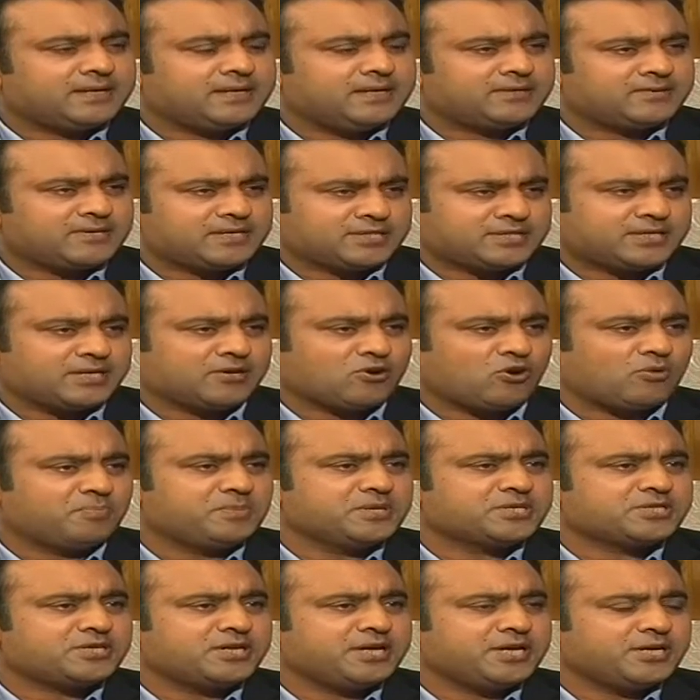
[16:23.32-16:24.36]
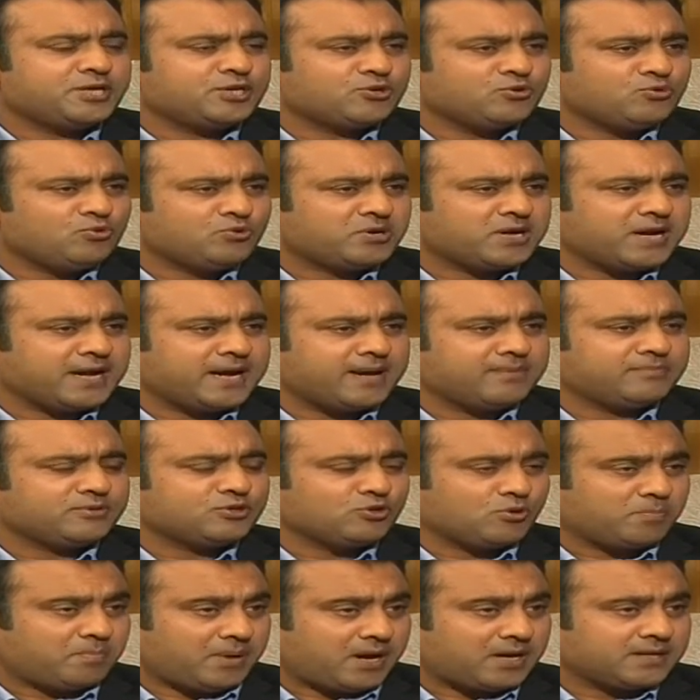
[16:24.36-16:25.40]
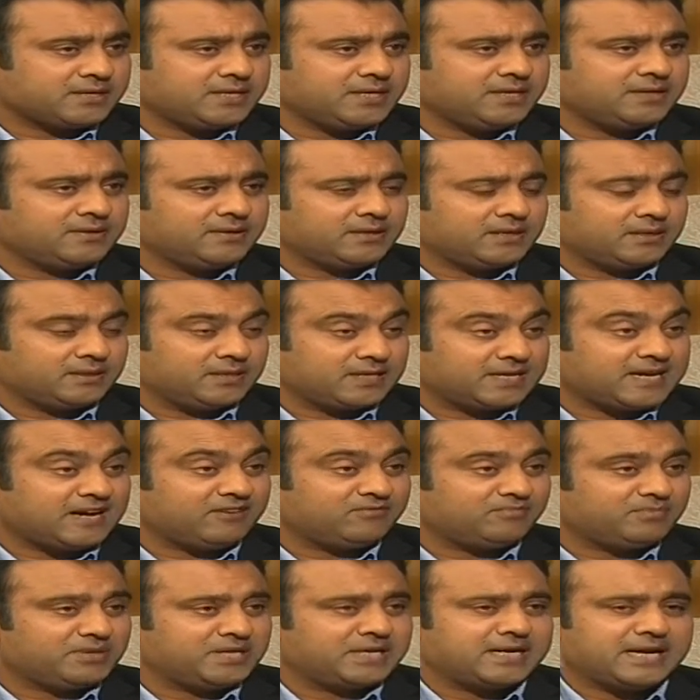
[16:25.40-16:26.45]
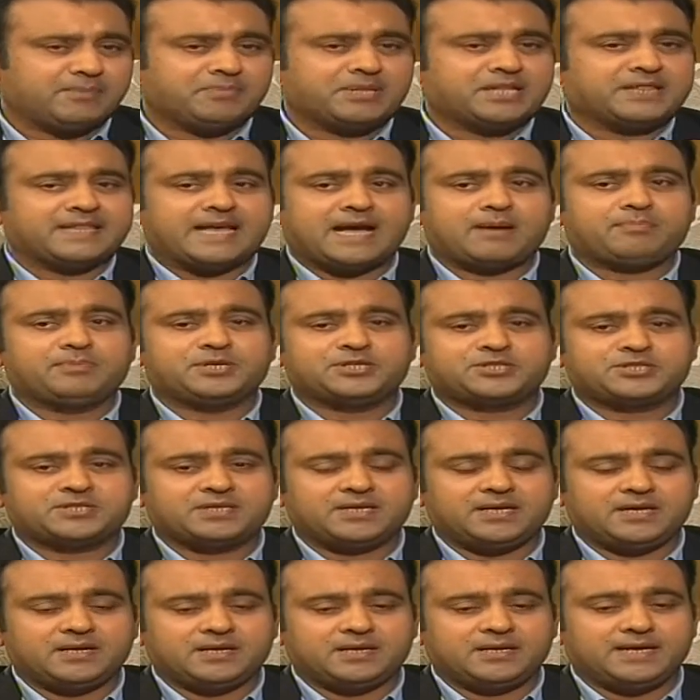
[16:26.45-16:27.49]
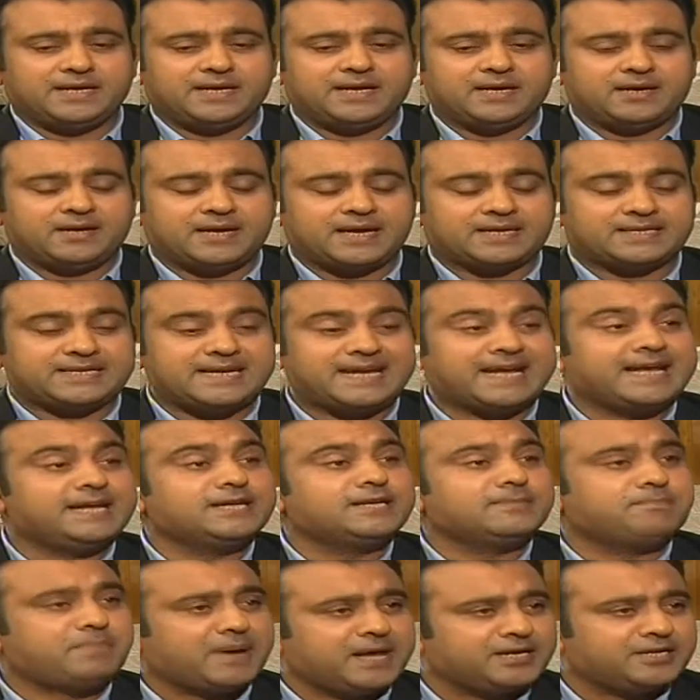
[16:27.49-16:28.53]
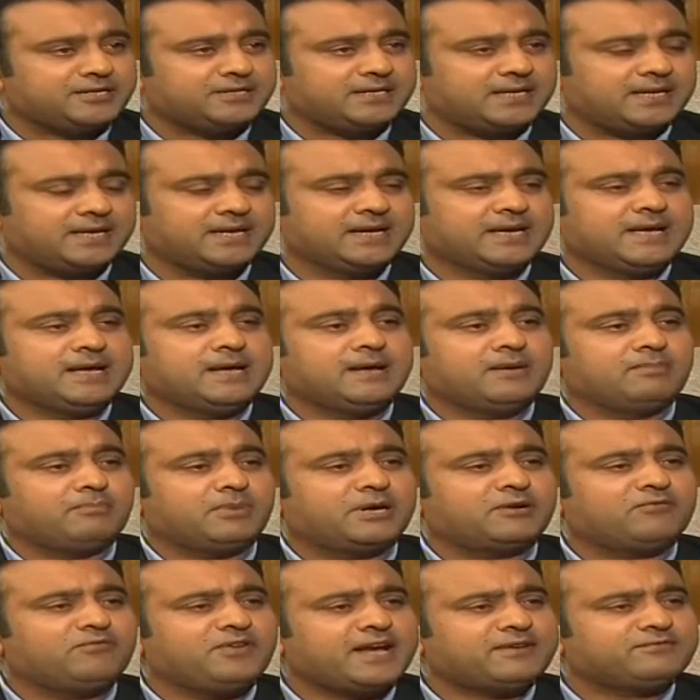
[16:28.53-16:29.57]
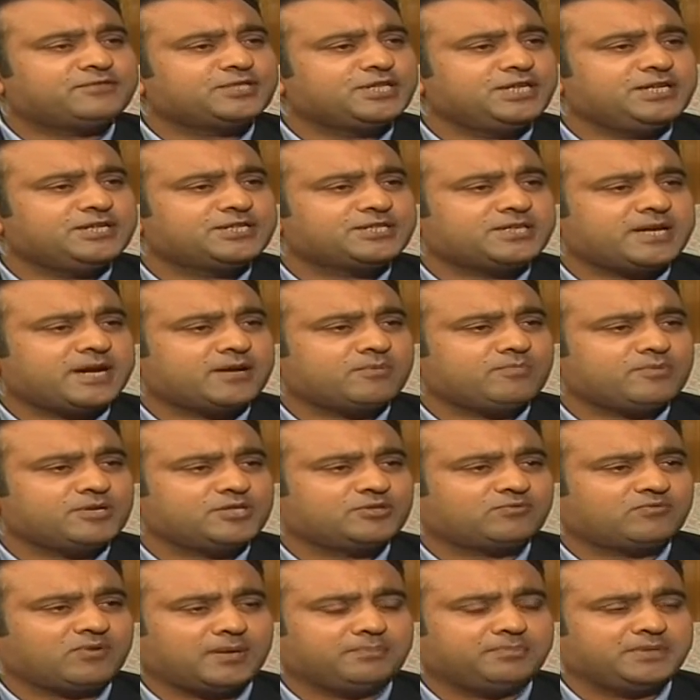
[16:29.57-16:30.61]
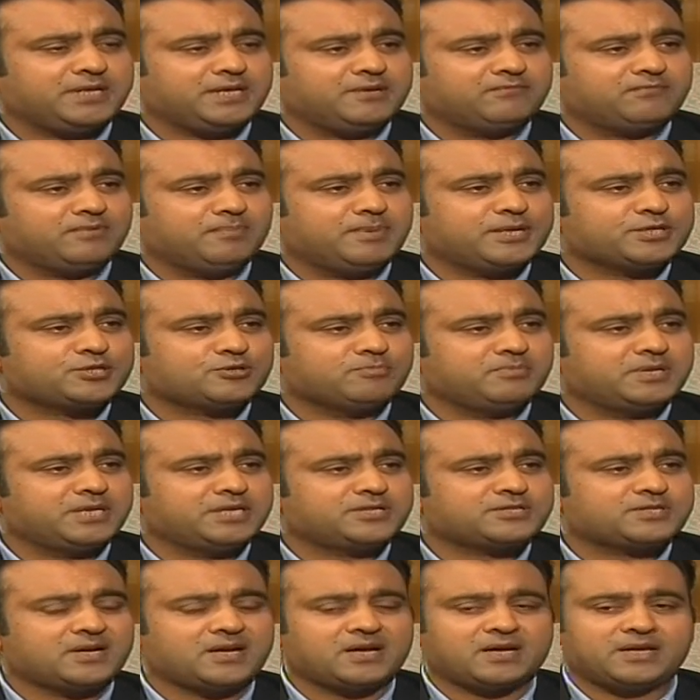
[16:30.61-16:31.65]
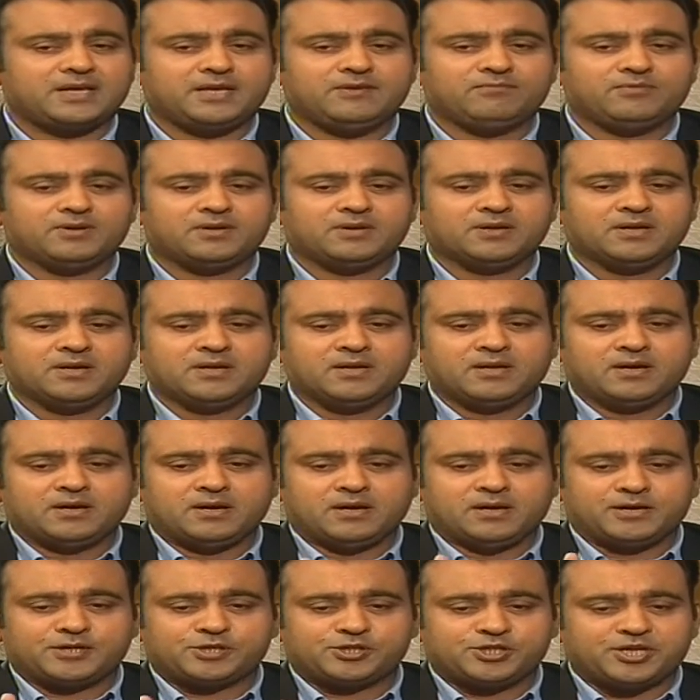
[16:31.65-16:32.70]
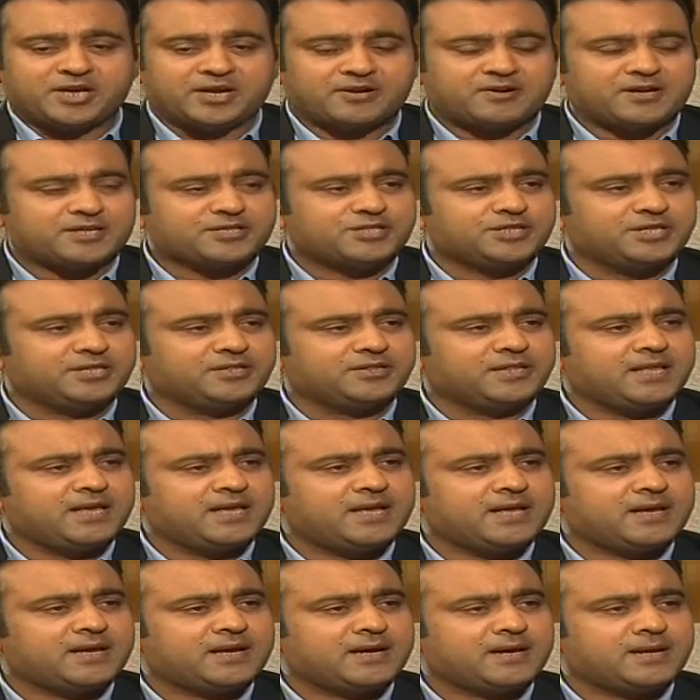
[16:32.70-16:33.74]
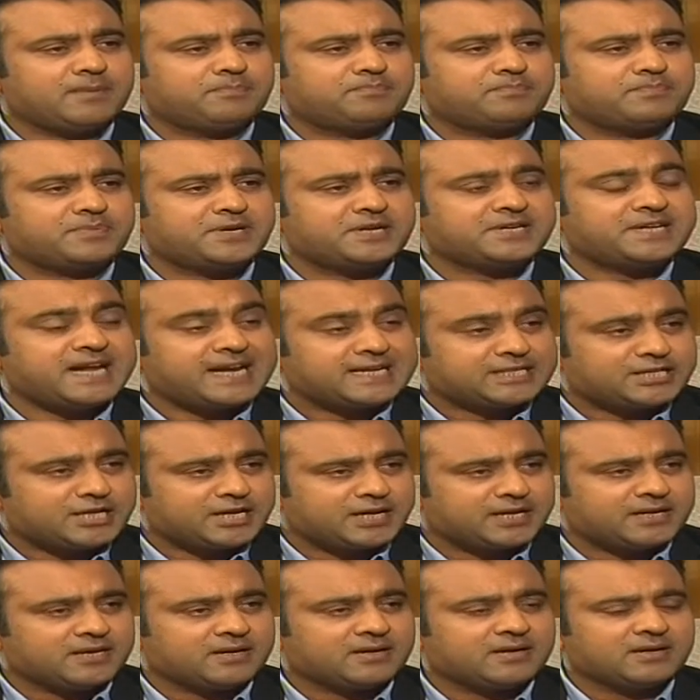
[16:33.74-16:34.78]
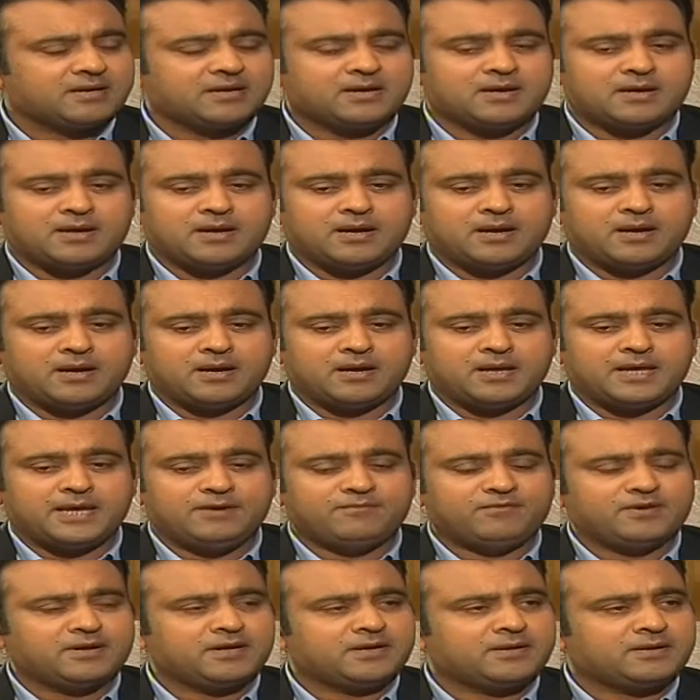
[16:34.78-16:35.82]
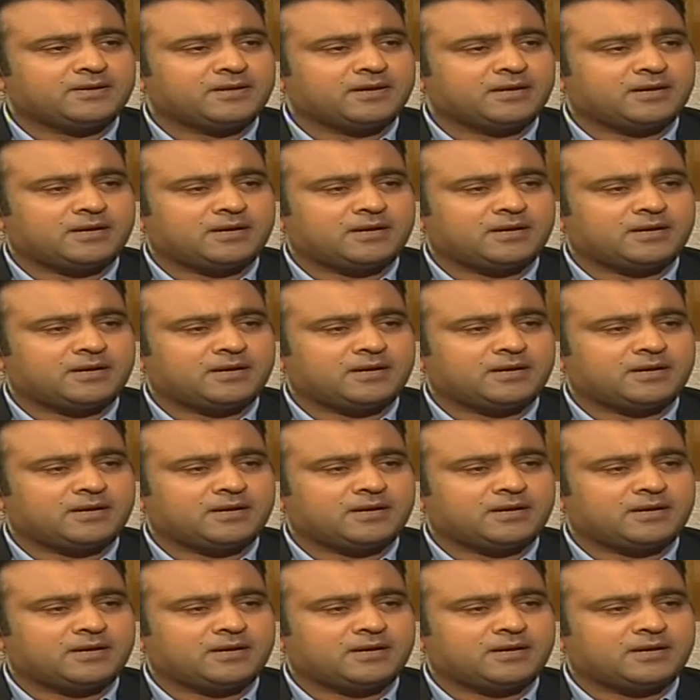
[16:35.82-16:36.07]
interesting, obviously you claim, your party, the government claim that NAB is acting independently, but we have seen statements from the information minister, even Sheikh Rashid, they predicting even